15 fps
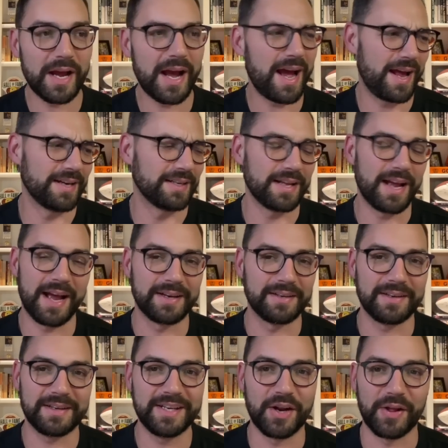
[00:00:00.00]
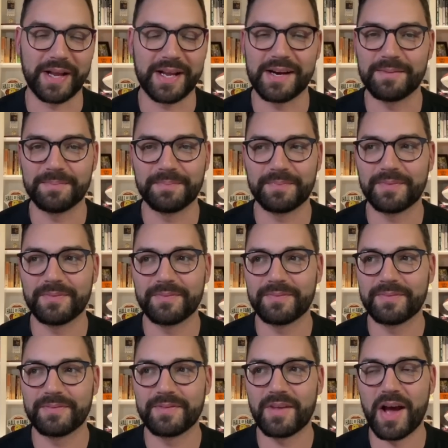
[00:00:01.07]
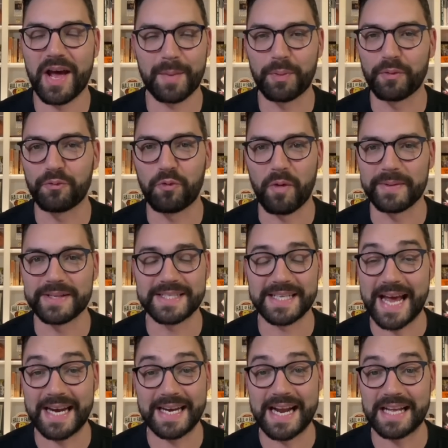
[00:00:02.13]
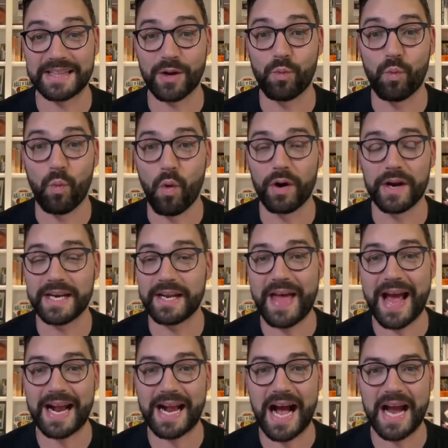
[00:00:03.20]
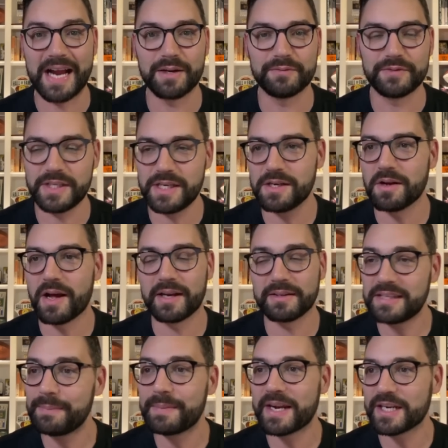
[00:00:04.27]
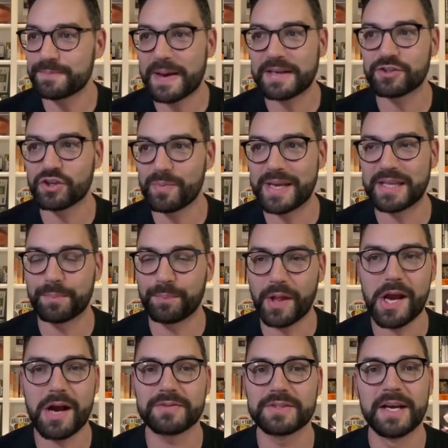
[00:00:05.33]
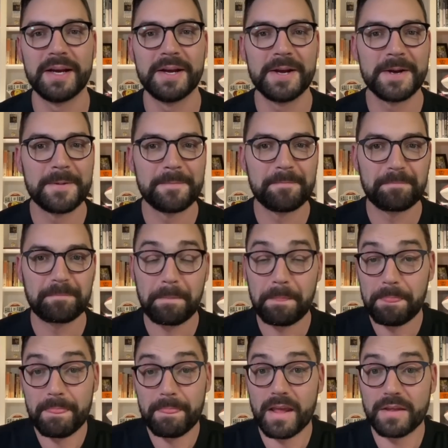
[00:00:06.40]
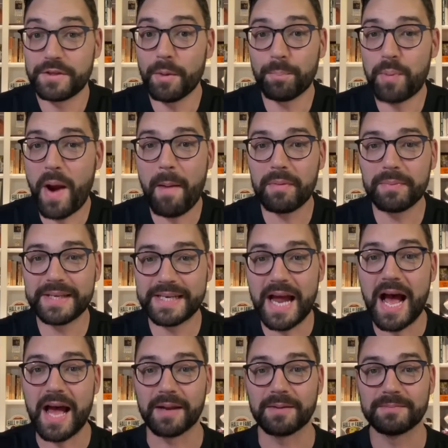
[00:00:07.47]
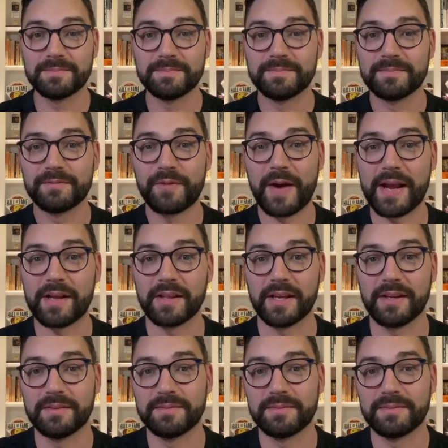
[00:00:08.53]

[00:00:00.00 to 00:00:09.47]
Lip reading: on a performance that I did not think warranted that kind of deal on a team that expects to go make the playoffs. They're probably not, frankly.